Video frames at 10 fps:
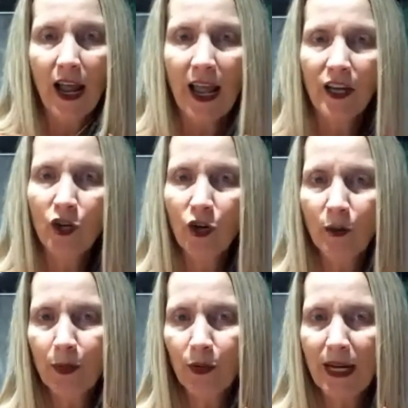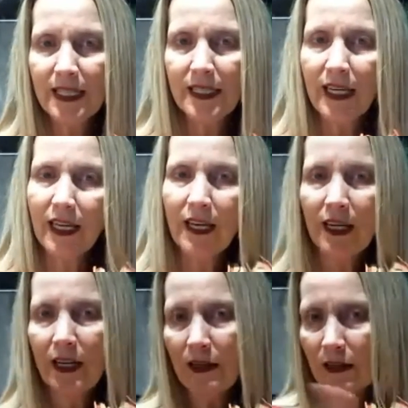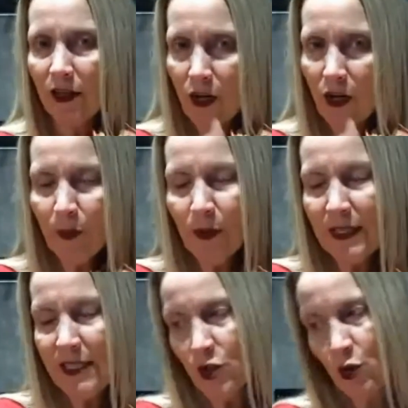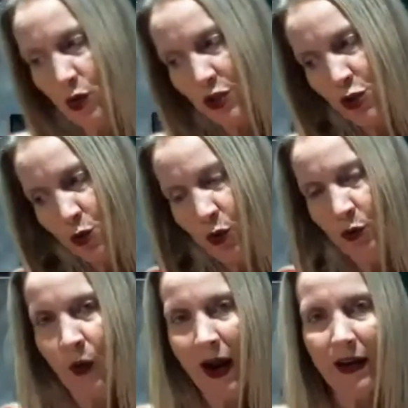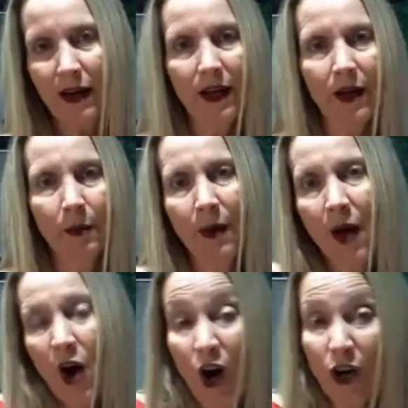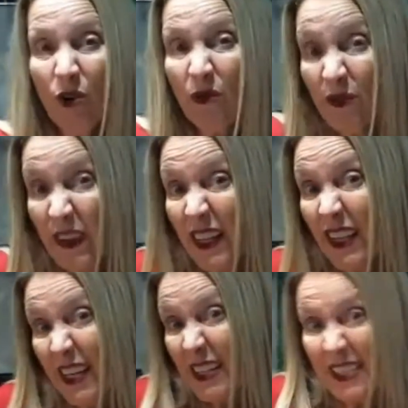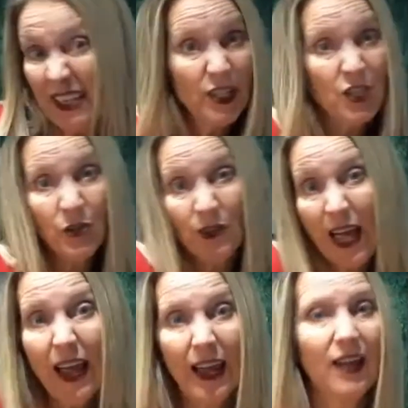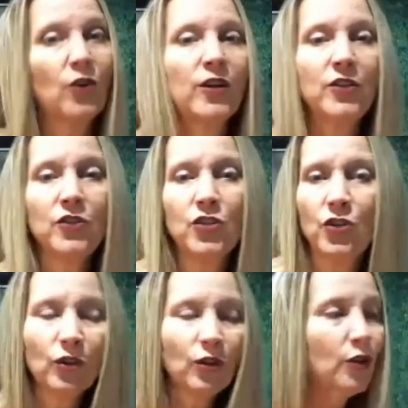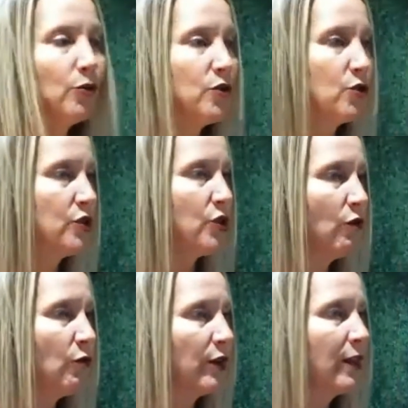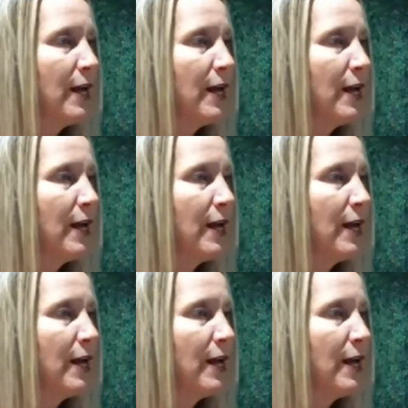and you're pressing, you're pressing towards your right hip, are you feeling it down into your leg or into your glutes or so forth?